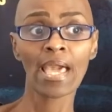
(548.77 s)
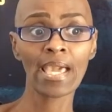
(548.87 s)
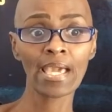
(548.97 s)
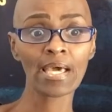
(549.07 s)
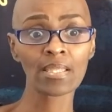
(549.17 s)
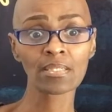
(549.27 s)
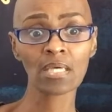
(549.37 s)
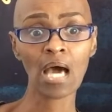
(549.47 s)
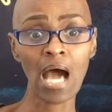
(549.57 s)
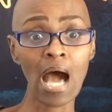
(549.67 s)
And
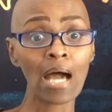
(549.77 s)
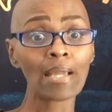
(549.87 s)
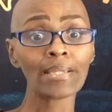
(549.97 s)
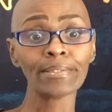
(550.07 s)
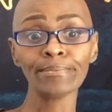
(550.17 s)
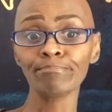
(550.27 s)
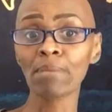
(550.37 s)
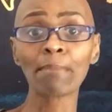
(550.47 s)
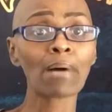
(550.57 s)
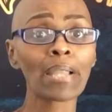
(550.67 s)

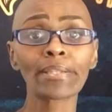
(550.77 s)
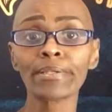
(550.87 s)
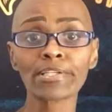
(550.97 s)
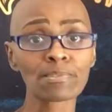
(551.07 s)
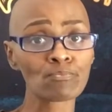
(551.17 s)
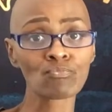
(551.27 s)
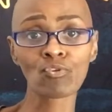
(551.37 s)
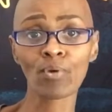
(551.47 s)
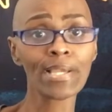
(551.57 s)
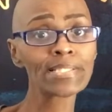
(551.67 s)
my body does some
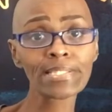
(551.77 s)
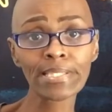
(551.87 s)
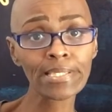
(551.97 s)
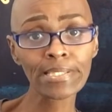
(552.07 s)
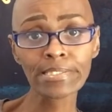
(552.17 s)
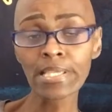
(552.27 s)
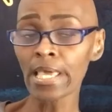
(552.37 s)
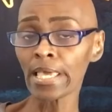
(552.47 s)
crazy things.